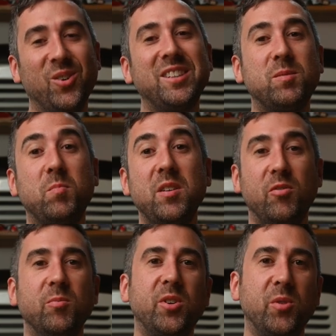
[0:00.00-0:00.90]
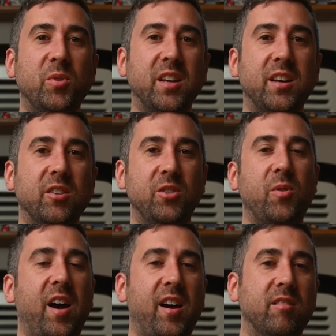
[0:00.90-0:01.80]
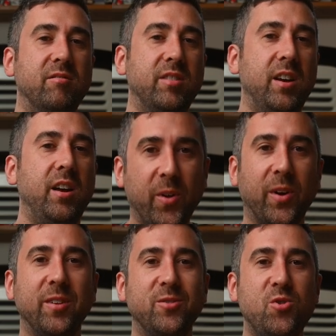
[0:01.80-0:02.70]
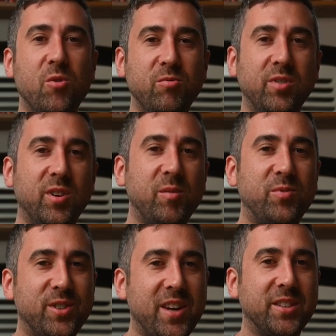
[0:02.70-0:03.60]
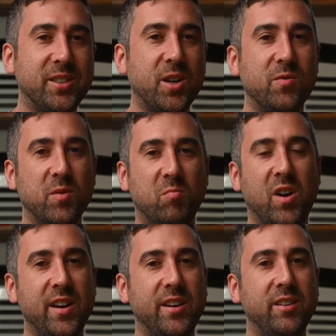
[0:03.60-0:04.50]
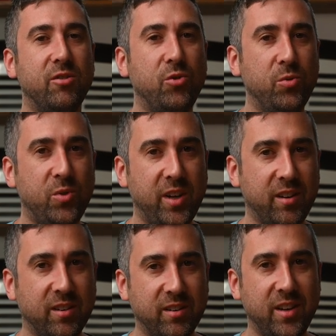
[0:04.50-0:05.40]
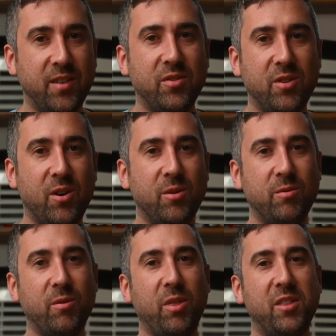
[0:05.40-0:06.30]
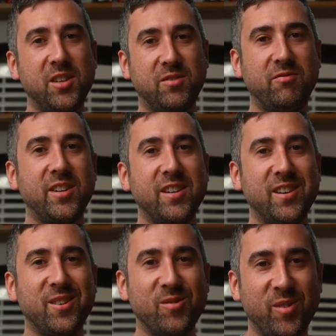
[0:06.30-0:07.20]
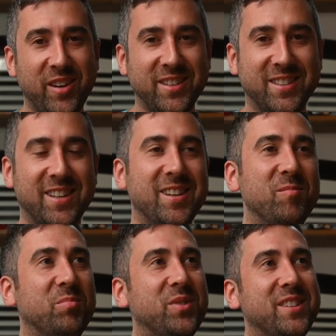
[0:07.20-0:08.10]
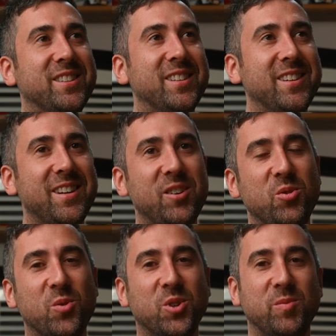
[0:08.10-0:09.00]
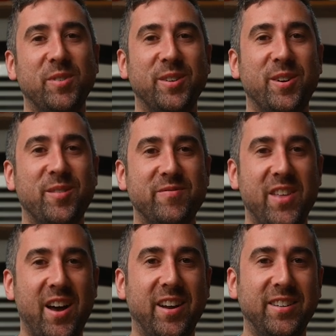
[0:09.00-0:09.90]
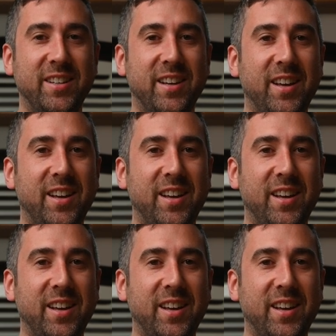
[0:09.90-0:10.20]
or at least be familiar with the gear you have. Okay, don't obsess over buying new gear, even though this video is an implicit endorsement of that.